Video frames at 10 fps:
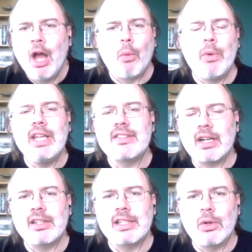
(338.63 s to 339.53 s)
We
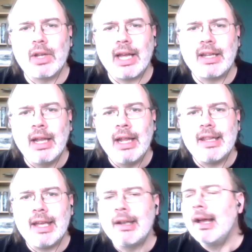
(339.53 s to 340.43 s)
started to look at
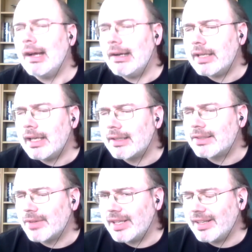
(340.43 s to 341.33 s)
then, oh yeah, it's
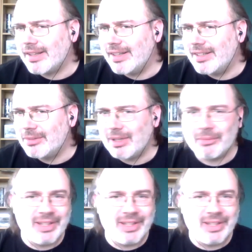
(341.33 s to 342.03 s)
a writing guide as well.